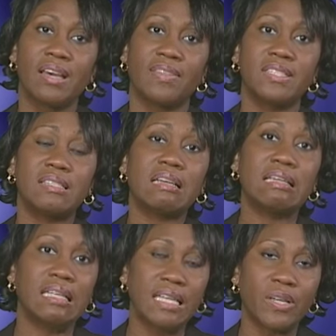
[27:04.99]
This is a
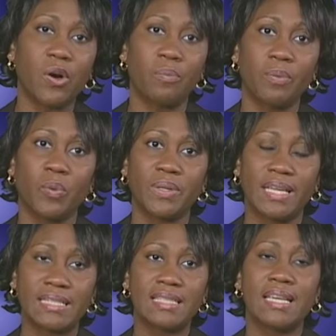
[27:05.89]
key
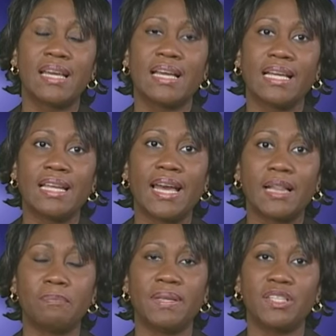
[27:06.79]
component in
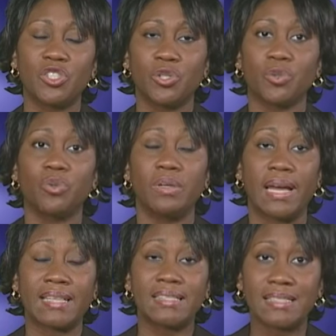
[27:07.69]
helping to
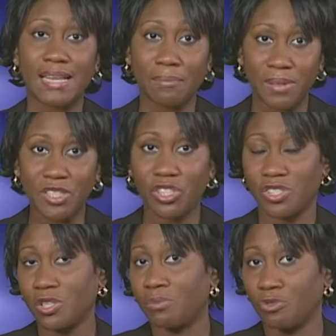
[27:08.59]
establish
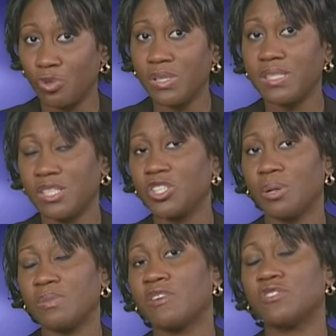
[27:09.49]
some rules in
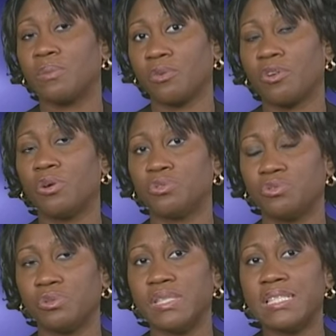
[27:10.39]
terms of some ground
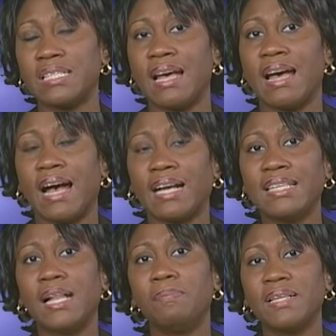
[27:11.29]
rules and
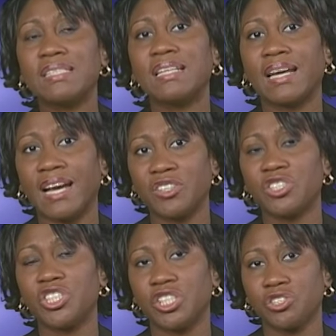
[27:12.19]
helping to guide your
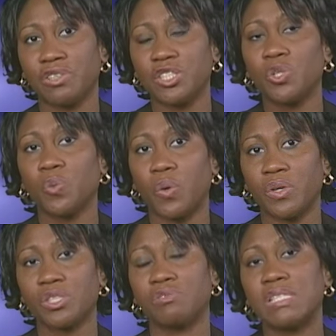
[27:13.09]
children
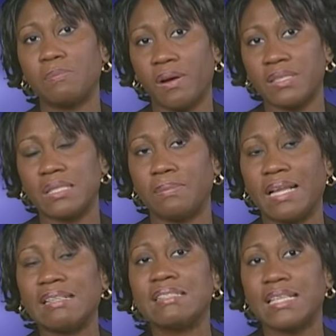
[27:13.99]
towards responsible
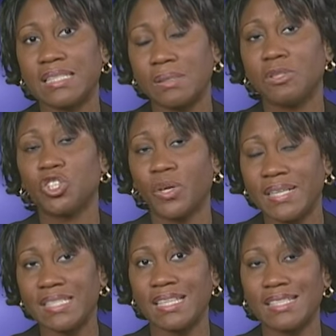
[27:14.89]
and sensible
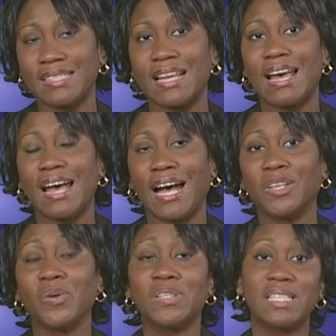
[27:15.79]
choices,
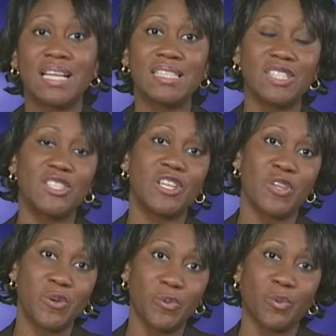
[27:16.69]
and also assisting
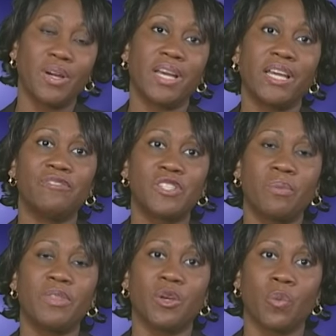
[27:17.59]
you if
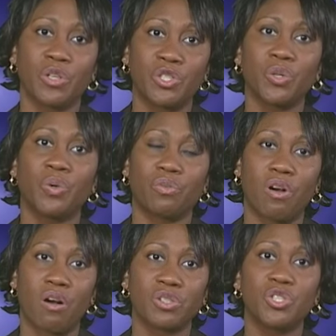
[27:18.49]
something were to go
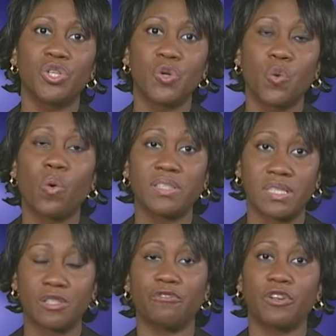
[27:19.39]
wrong to know what
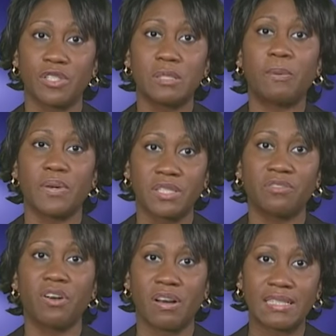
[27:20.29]
is the first point
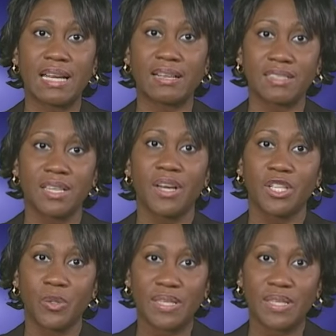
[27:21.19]
of contact to